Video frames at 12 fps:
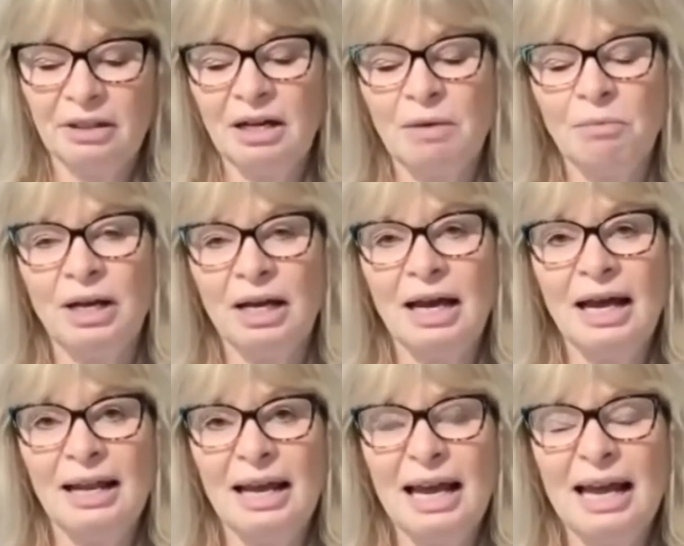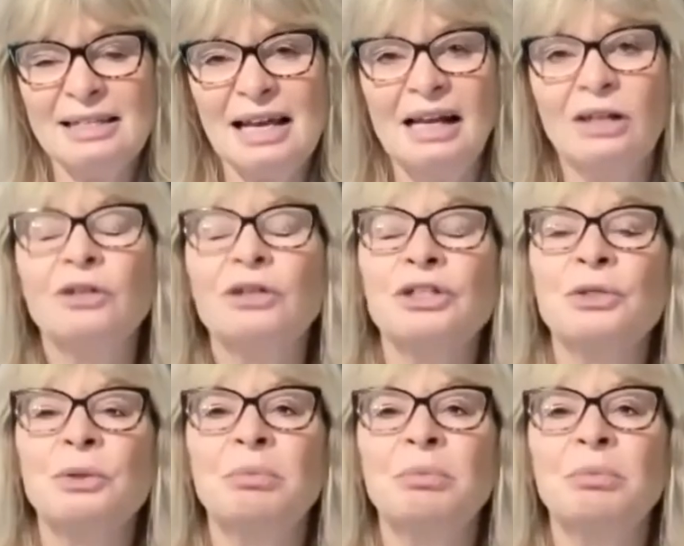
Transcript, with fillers: uh, when, as I learned to